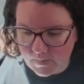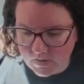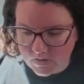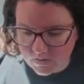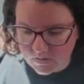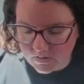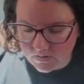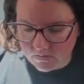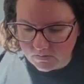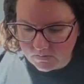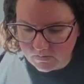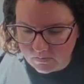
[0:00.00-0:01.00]
There's
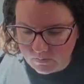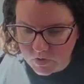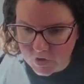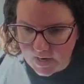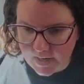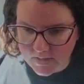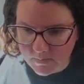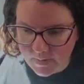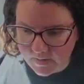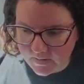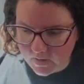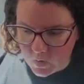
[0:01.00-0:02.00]
a We tried to
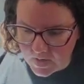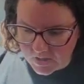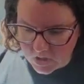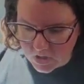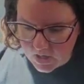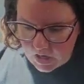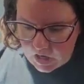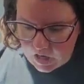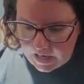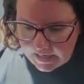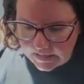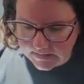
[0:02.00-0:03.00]
make the
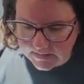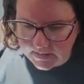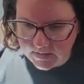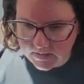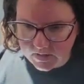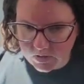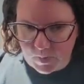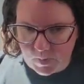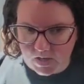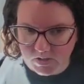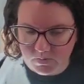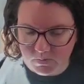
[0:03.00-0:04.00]
questionnaire as easy as
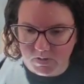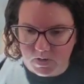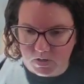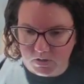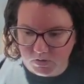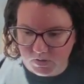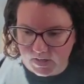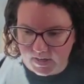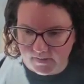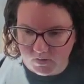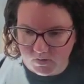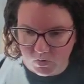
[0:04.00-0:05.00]
possible to also get
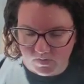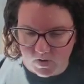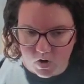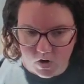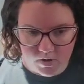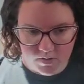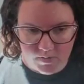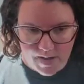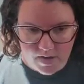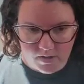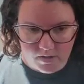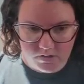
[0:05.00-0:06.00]
at sort of the heart of the
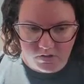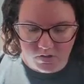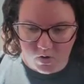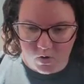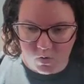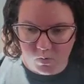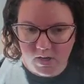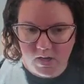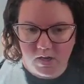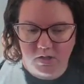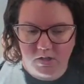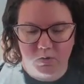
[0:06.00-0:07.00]
matter. So
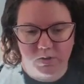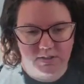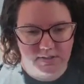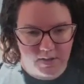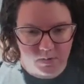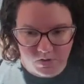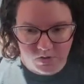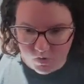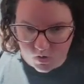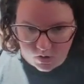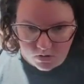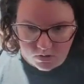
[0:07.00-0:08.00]
you can say which
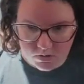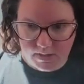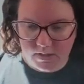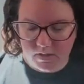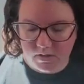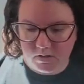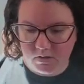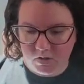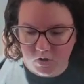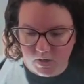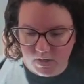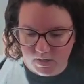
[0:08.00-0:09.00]
vertical
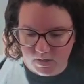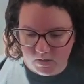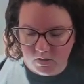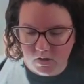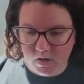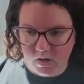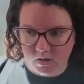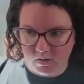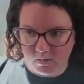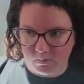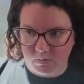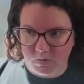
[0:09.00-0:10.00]
you're in.
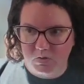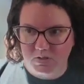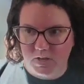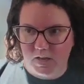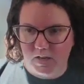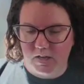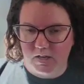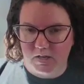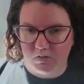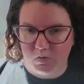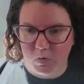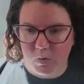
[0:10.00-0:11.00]
You say
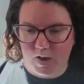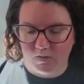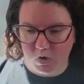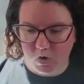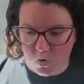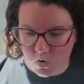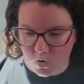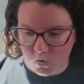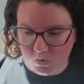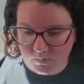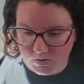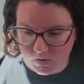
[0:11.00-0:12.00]
if you have a
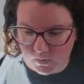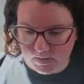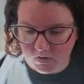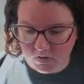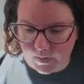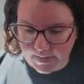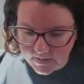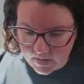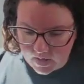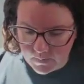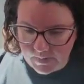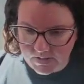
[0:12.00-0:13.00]
goal. So it's great to
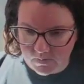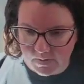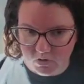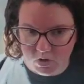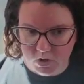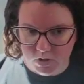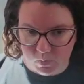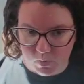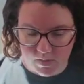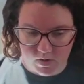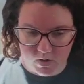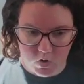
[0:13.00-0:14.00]
come into mentorship
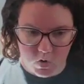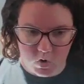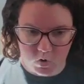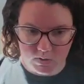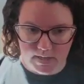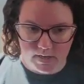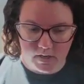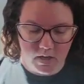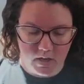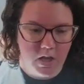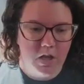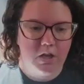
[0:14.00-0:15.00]
with a goal,
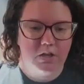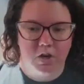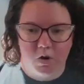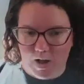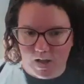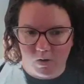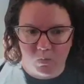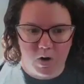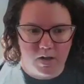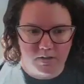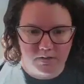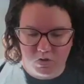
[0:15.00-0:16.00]
like, I
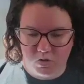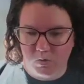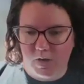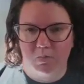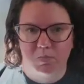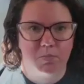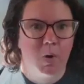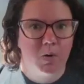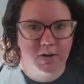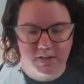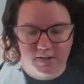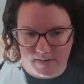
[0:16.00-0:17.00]
want to get
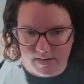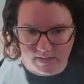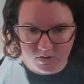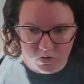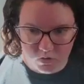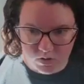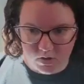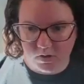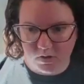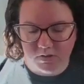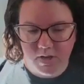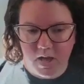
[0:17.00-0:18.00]
promoted in the next 2
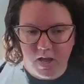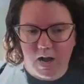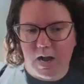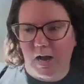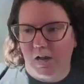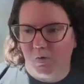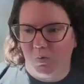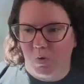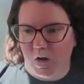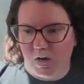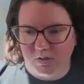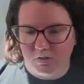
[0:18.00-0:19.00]
years. I
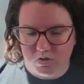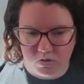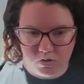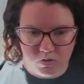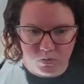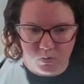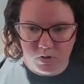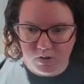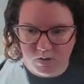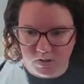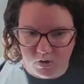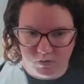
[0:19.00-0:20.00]
want to,
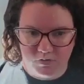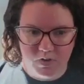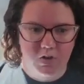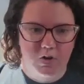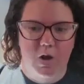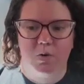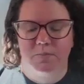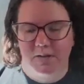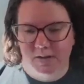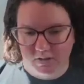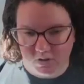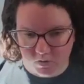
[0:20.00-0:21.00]
figure out what
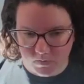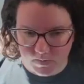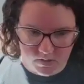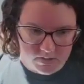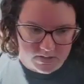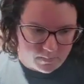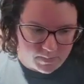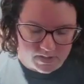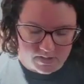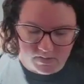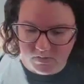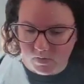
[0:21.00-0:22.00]
my next career step
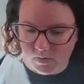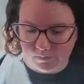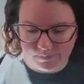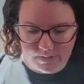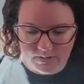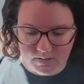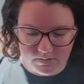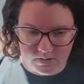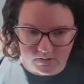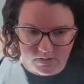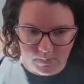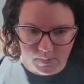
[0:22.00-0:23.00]
is,
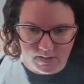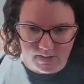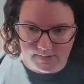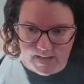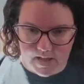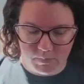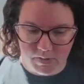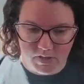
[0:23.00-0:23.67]
something like that.